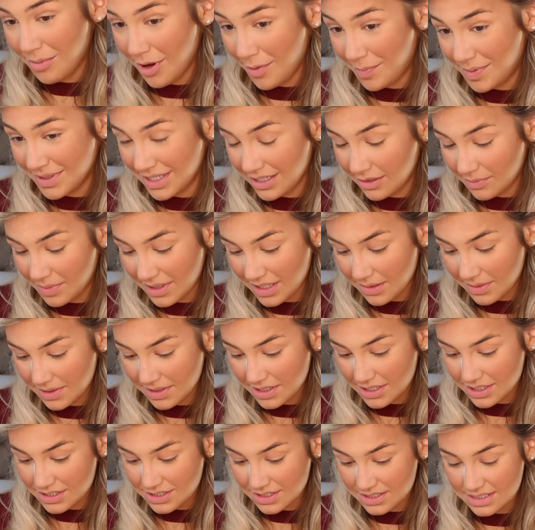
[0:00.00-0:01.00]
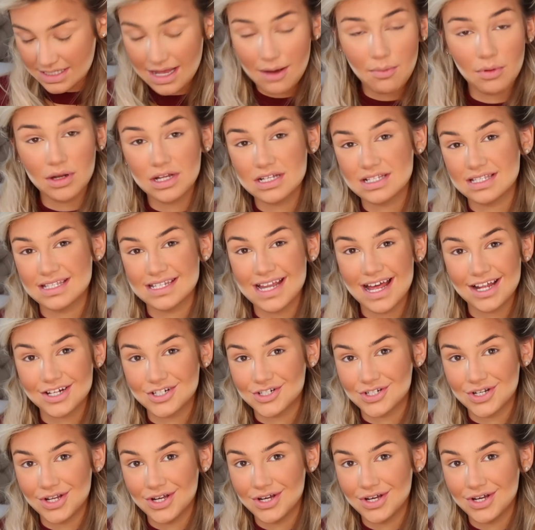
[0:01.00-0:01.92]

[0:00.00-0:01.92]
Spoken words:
pop a little bit in my nose because I want a snatch